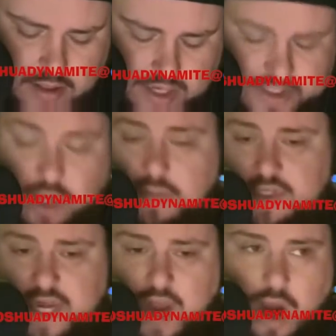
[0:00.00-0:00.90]
It's
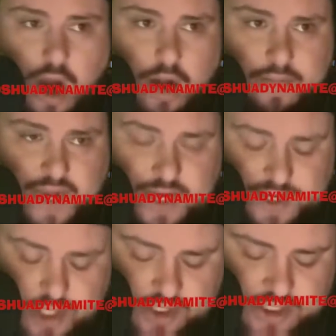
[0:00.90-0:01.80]
almost like a heartbeat
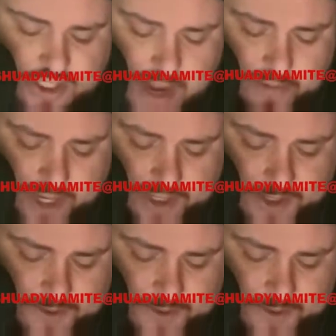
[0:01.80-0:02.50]
in your stomach.